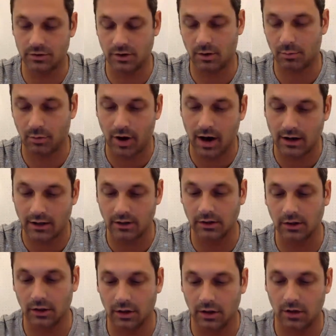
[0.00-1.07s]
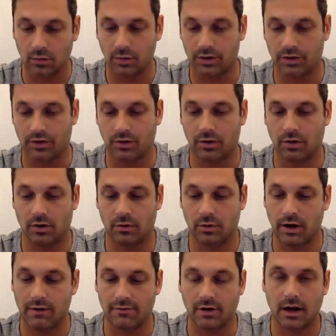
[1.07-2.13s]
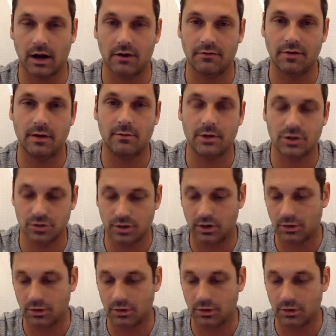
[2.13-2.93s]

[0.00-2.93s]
a branded look with your whatever kind of imagery